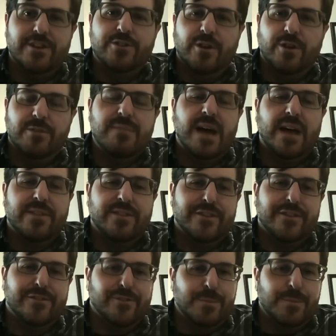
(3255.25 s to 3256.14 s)
good
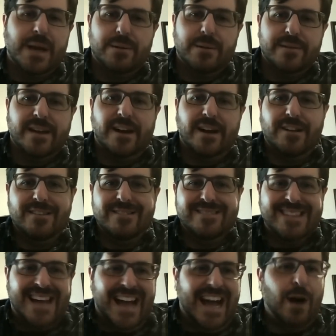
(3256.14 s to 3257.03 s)
methods for being able to
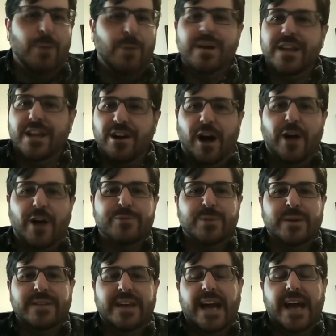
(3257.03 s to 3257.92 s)
tell how many
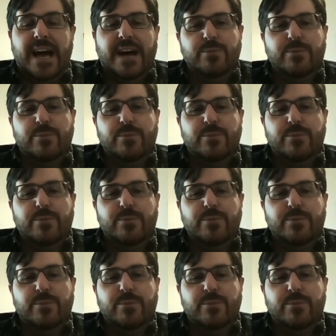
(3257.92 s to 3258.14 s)
offspring they had.